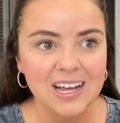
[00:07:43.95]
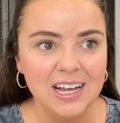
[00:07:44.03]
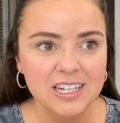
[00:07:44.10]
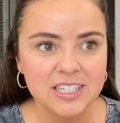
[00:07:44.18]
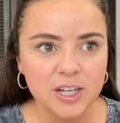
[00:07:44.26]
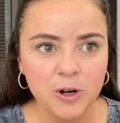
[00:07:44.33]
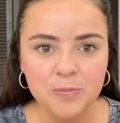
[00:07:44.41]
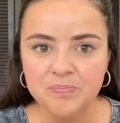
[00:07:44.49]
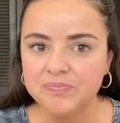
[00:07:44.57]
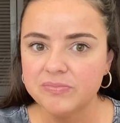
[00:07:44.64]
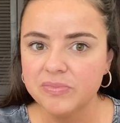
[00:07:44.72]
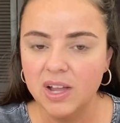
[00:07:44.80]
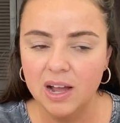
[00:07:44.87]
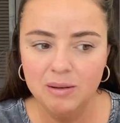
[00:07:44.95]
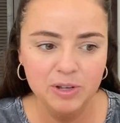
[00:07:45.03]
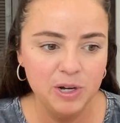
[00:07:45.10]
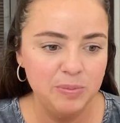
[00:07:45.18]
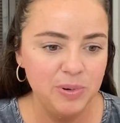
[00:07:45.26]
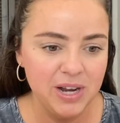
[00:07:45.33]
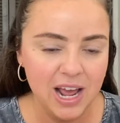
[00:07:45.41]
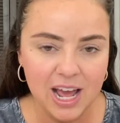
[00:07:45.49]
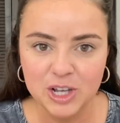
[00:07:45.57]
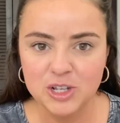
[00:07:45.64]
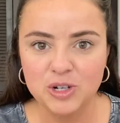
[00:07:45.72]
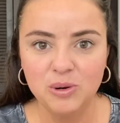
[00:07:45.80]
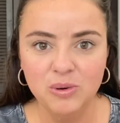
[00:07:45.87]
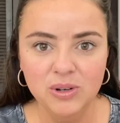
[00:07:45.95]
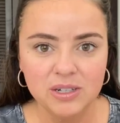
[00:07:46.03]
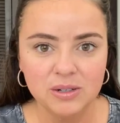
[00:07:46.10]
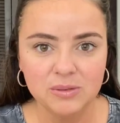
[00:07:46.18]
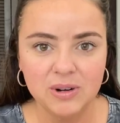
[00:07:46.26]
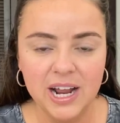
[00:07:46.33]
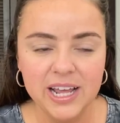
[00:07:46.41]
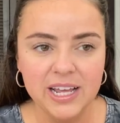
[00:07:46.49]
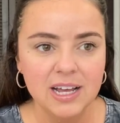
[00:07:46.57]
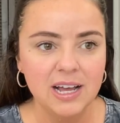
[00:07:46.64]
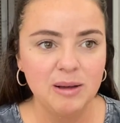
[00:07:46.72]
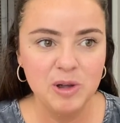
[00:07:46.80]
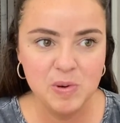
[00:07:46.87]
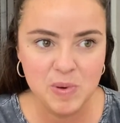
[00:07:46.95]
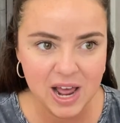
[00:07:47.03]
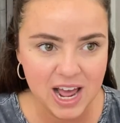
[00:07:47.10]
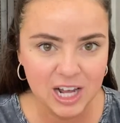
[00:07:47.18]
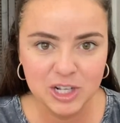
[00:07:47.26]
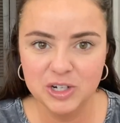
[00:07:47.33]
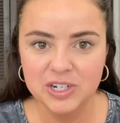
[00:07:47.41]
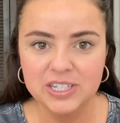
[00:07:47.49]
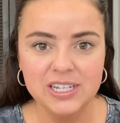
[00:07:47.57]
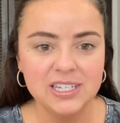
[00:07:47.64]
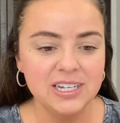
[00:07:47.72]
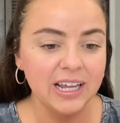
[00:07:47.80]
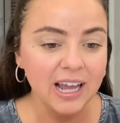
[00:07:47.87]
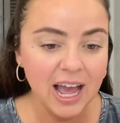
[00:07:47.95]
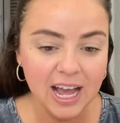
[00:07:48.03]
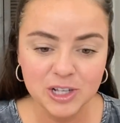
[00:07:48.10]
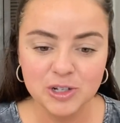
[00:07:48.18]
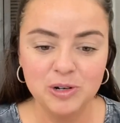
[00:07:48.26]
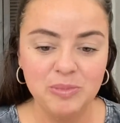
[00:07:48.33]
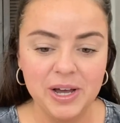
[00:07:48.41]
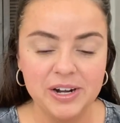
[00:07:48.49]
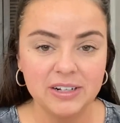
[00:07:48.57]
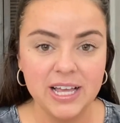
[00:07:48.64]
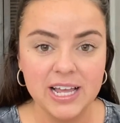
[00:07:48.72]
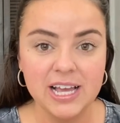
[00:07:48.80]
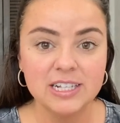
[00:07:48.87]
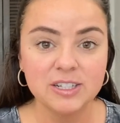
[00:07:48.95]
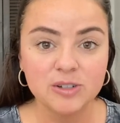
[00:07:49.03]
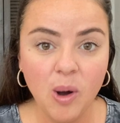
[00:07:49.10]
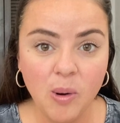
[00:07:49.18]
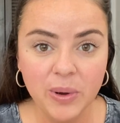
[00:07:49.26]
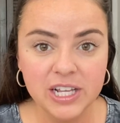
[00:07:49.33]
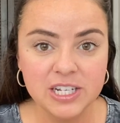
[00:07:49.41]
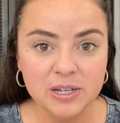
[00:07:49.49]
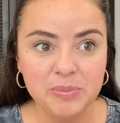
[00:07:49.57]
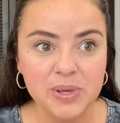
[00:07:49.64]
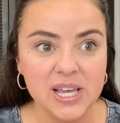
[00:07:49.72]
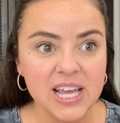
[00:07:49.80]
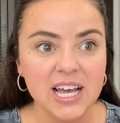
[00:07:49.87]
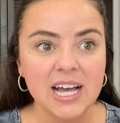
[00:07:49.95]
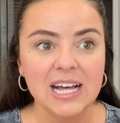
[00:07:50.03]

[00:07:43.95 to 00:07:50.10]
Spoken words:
And so I'm gonna put extra oil, right? I'm gonna put extra seasoning, extra butter. Like it's going to be